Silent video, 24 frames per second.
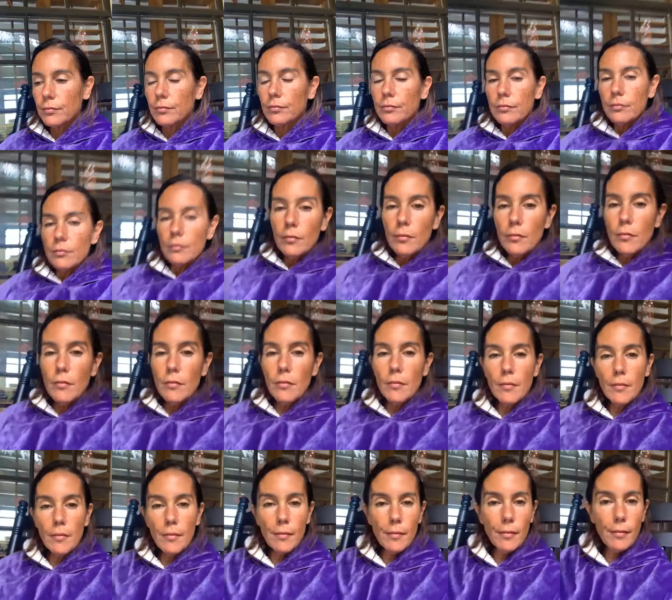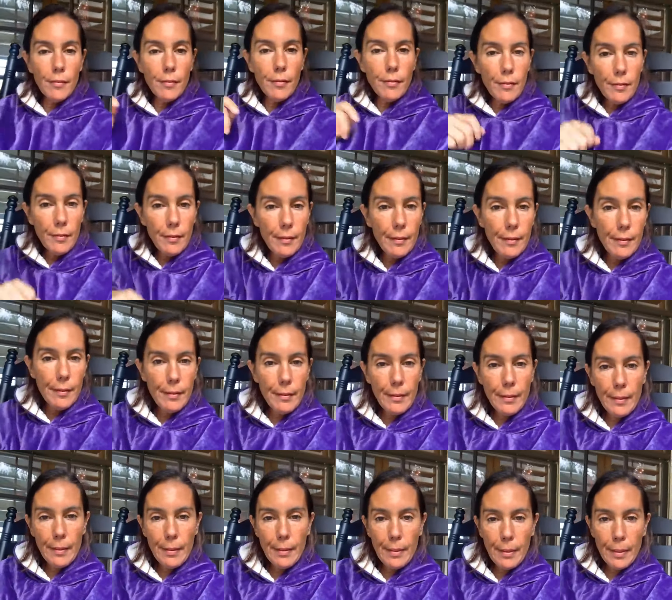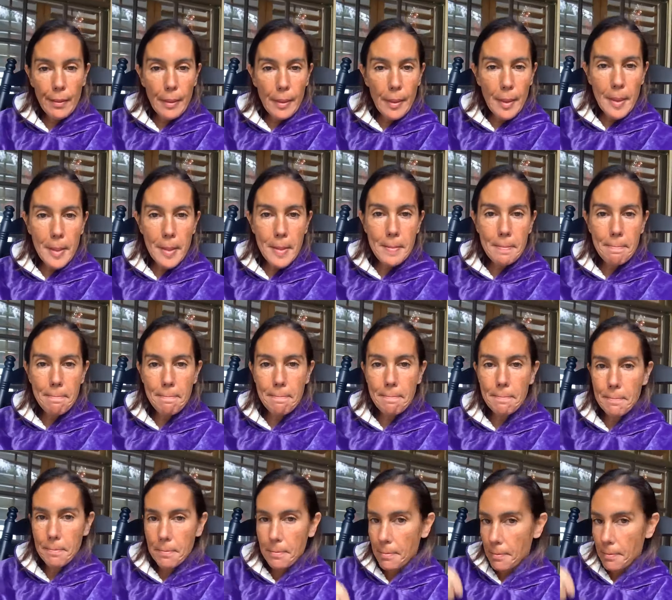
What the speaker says: Nobody speaks.